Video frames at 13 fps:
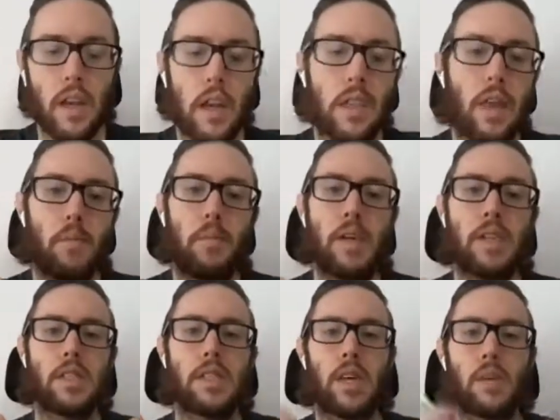And, and that
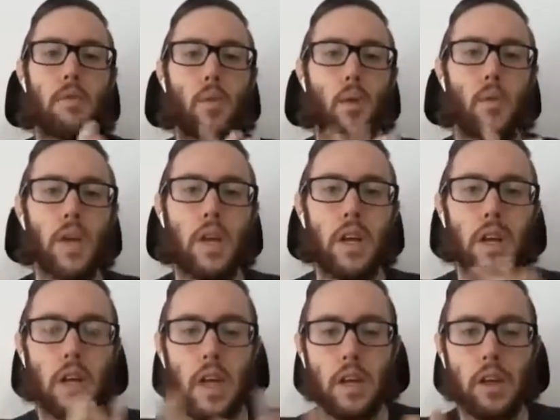being said,
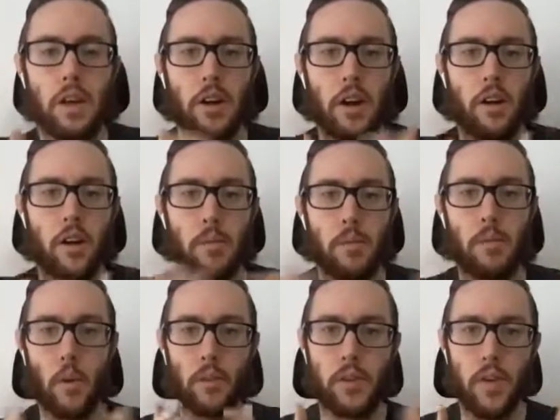Irina and, and Gary, I'll come to
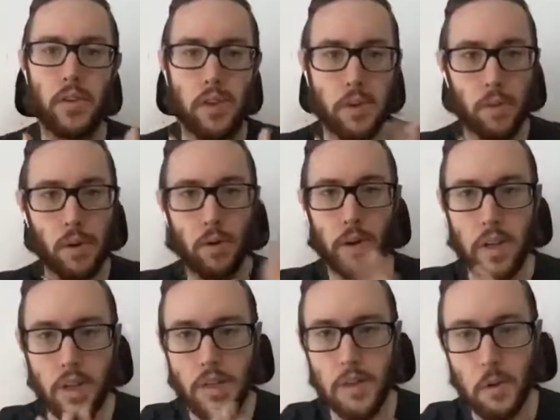both of you on this, but
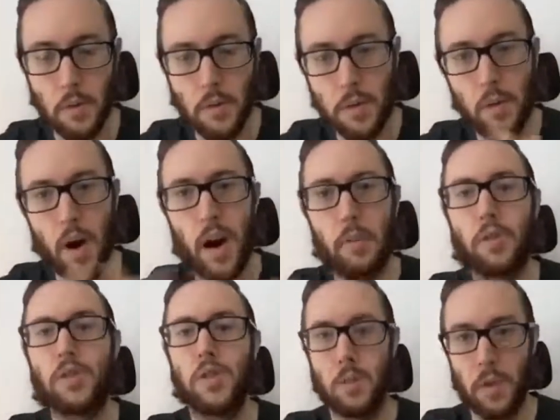Irina, let's start with you.
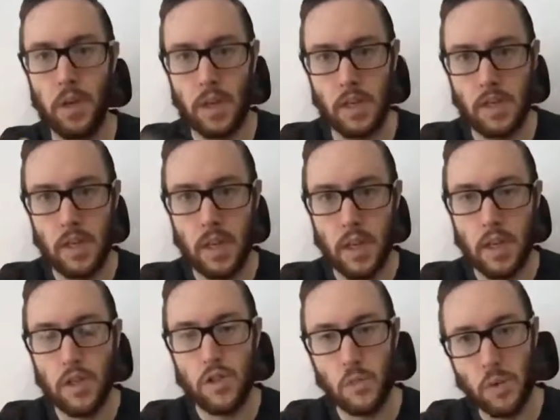Opportunities.
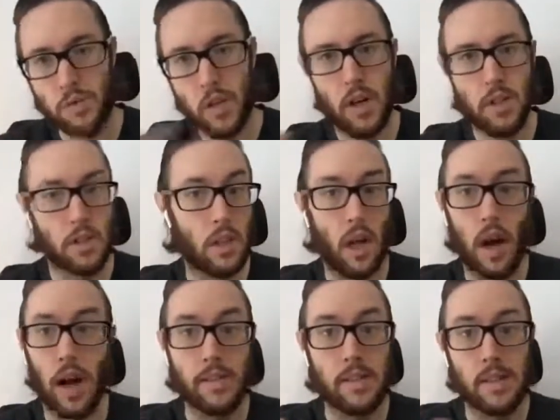So we've talked a
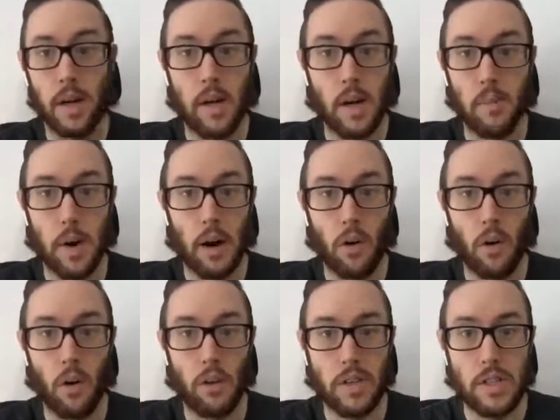lot uh, about
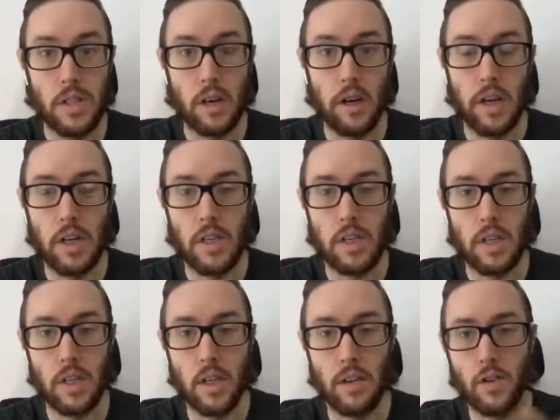all these areas,
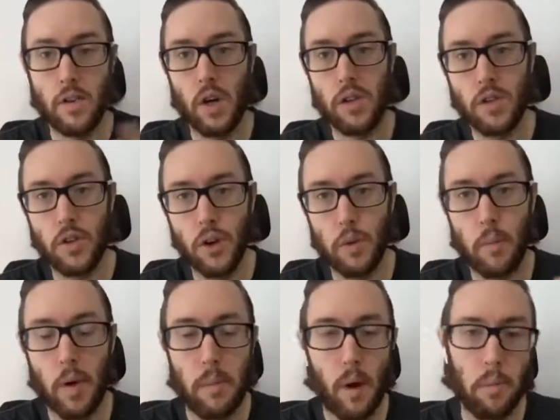and, and you talked a little
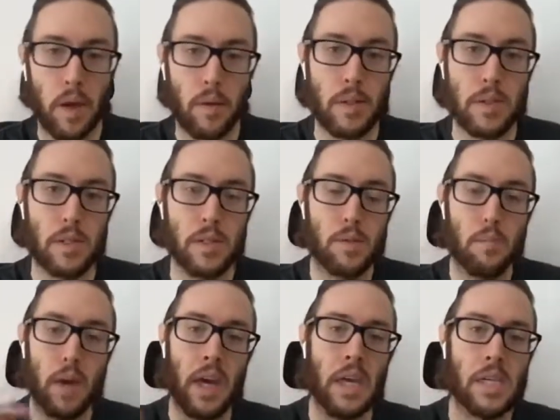bit about payments and
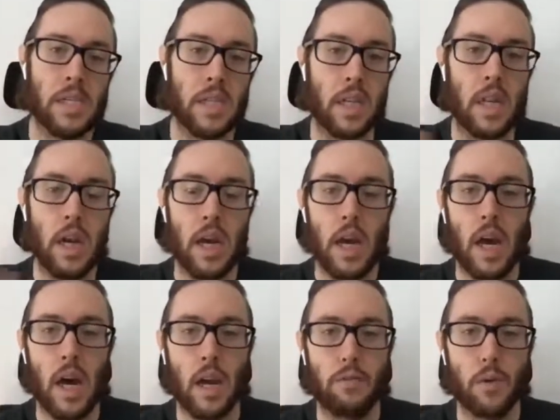space and,
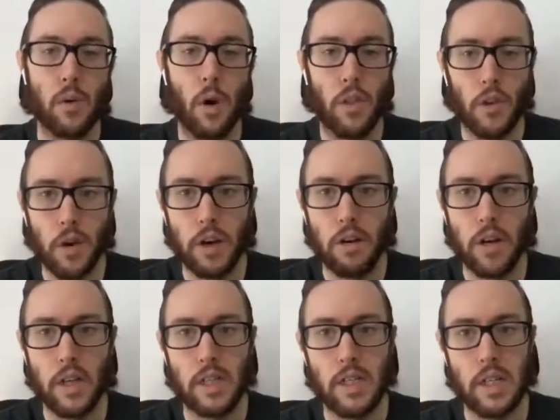and a few other
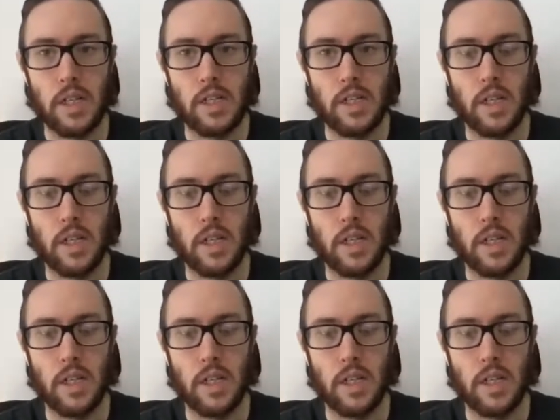areas that,